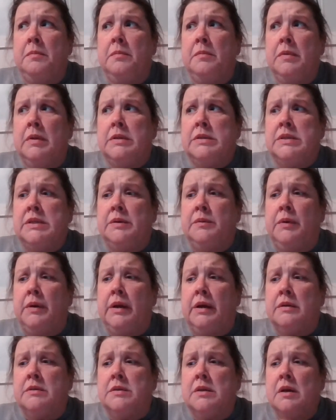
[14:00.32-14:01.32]
Let's see what
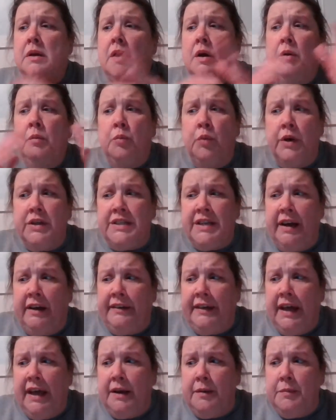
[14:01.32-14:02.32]
else. Boy
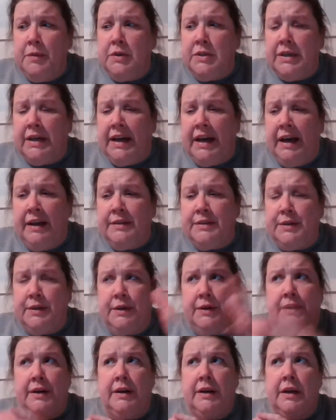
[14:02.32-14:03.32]
Child had a music
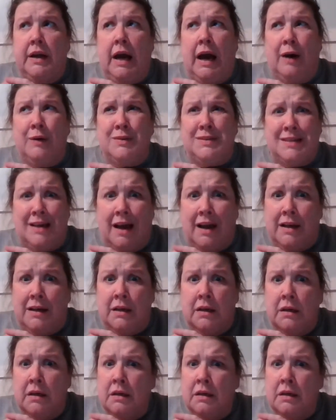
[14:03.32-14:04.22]
concert outside.